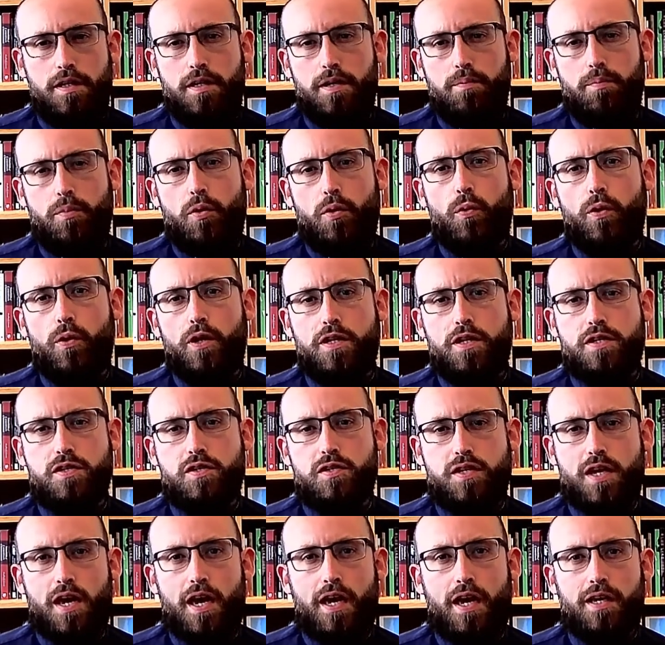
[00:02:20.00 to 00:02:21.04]
But what it's
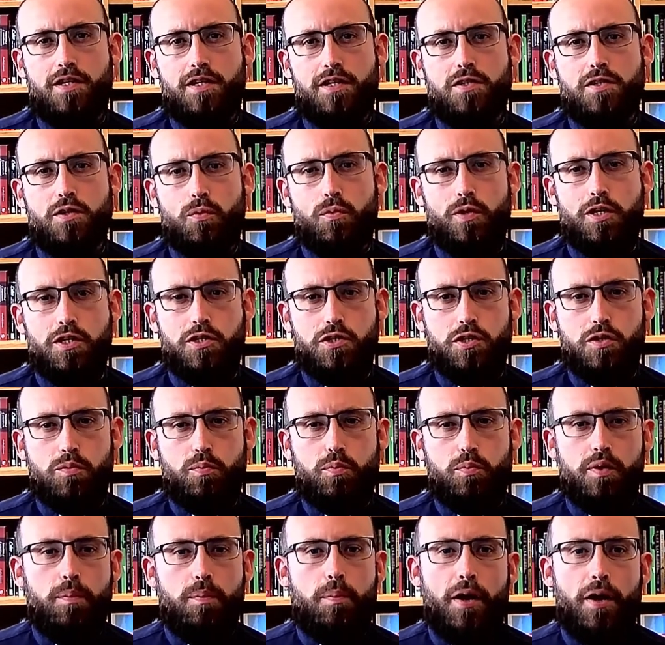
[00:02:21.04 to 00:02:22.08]
saying is that we should
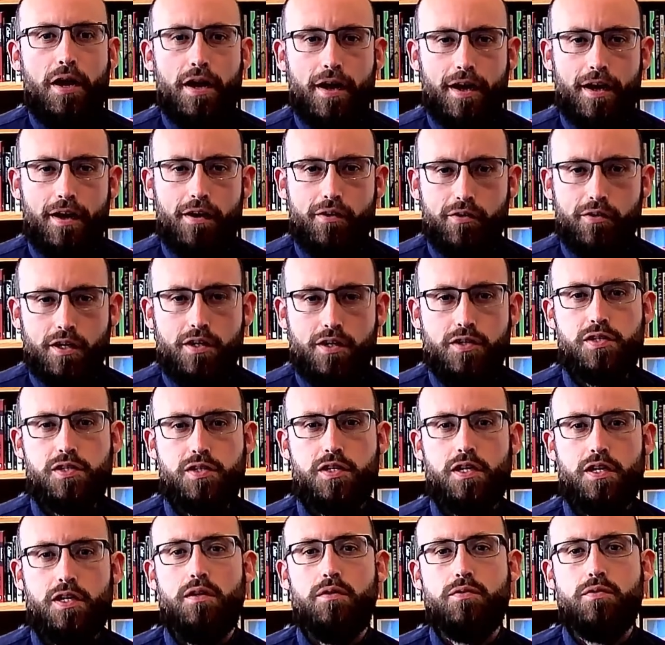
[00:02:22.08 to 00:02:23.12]
prepare
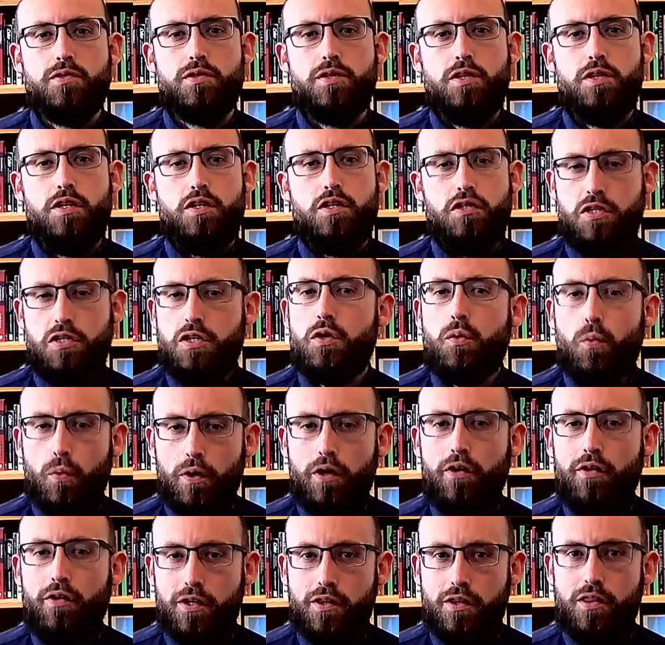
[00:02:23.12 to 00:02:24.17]
ourselves so that
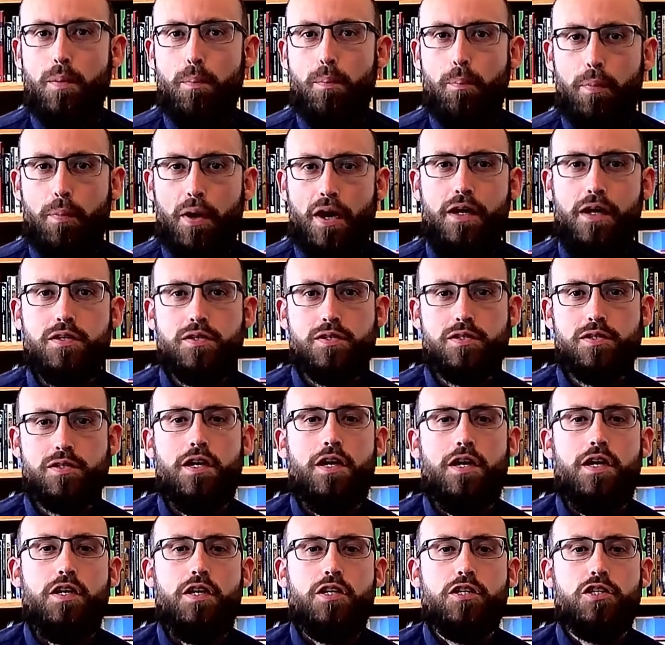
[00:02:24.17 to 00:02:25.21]
we're in the best
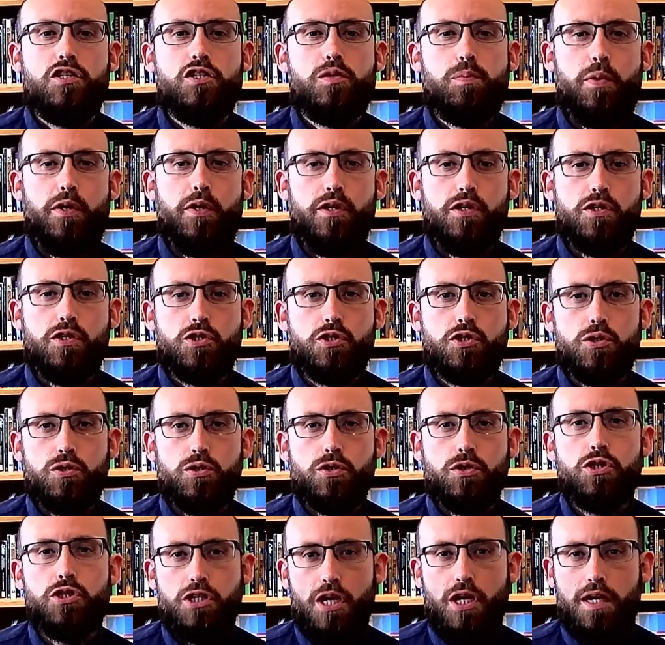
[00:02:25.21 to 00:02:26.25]
spiritual
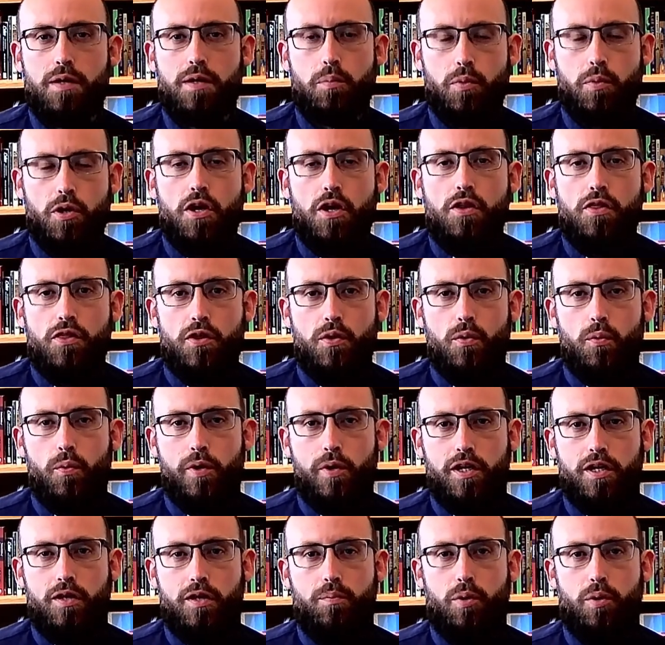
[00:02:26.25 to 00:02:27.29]
shape that we
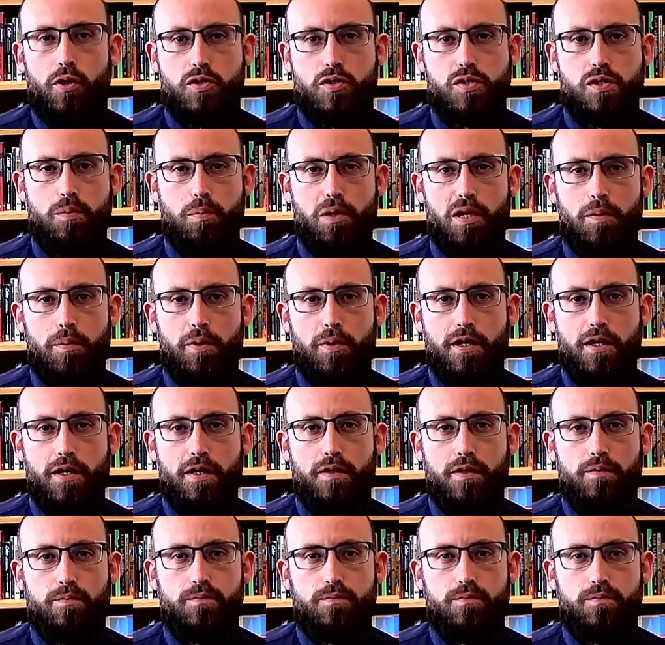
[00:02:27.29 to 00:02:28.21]
can possibly be.